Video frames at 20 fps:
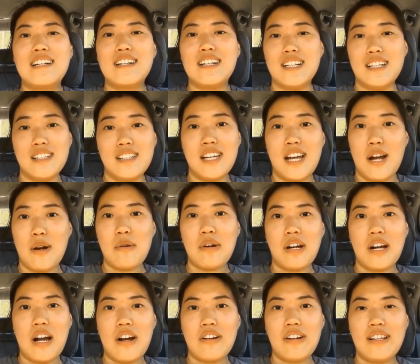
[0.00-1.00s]
Clearly I
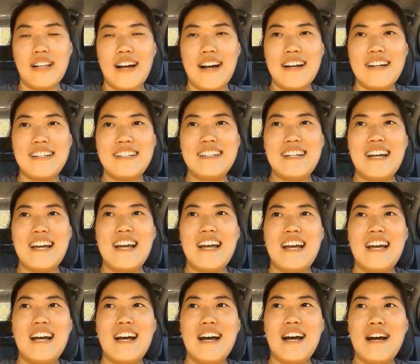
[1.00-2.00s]
work out a lot.
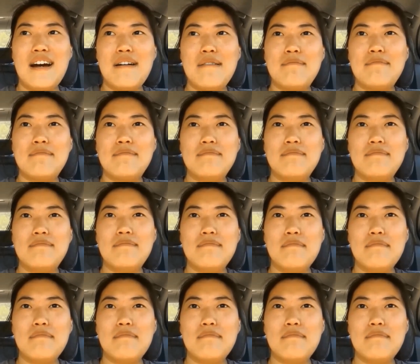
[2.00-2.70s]
Um,